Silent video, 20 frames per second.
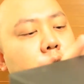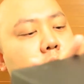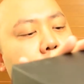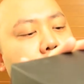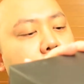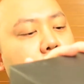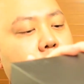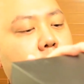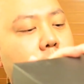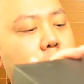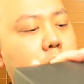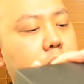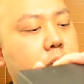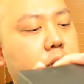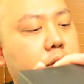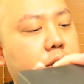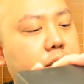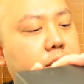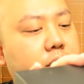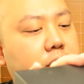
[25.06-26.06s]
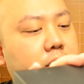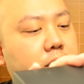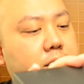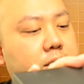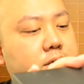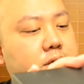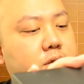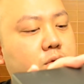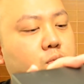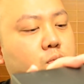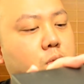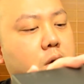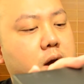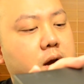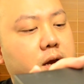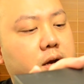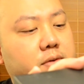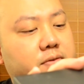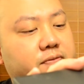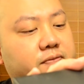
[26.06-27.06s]
The color is
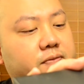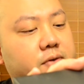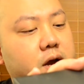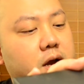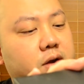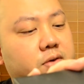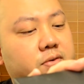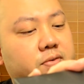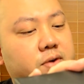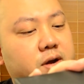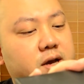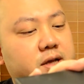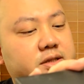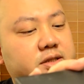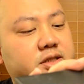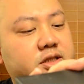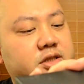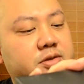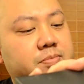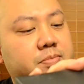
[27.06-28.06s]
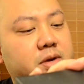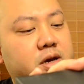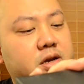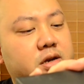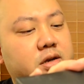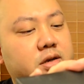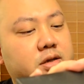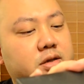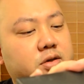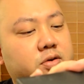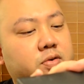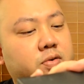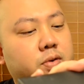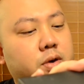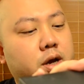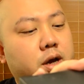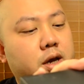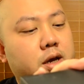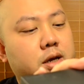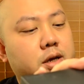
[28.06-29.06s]
white, fire red, cement
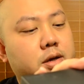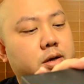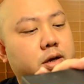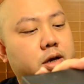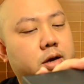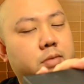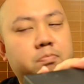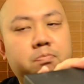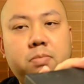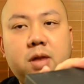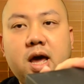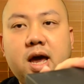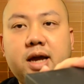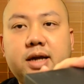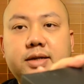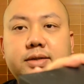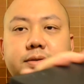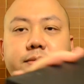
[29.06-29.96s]
gray, and black.